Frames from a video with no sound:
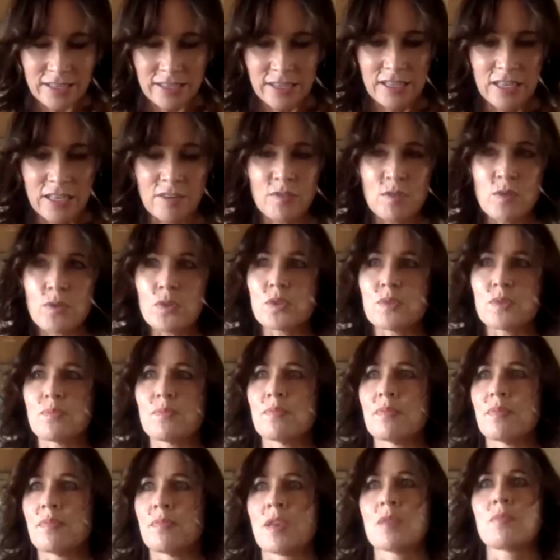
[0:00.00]
And of course,
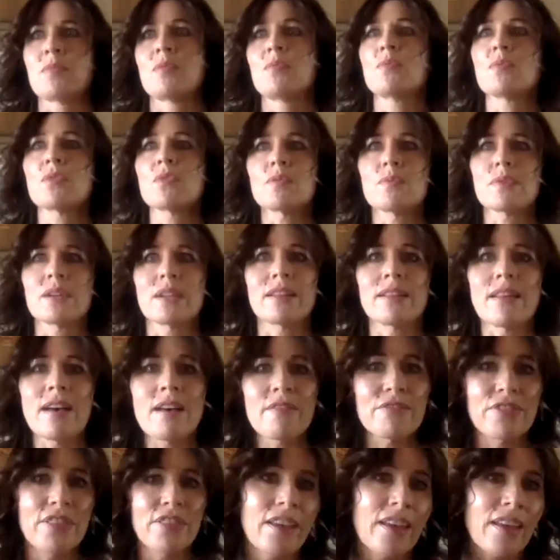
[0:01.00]
maybe water would love
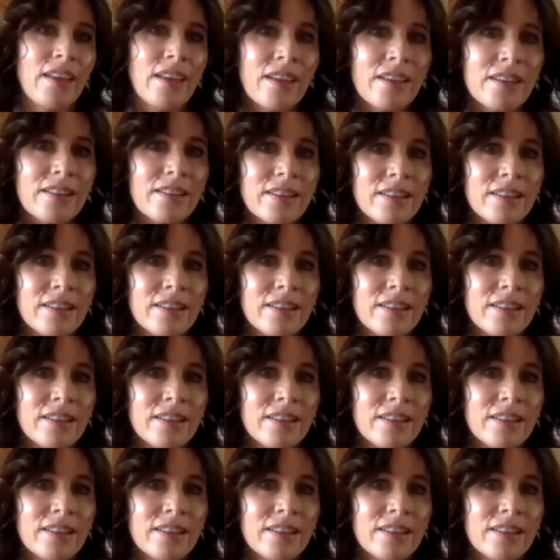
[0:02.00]
that,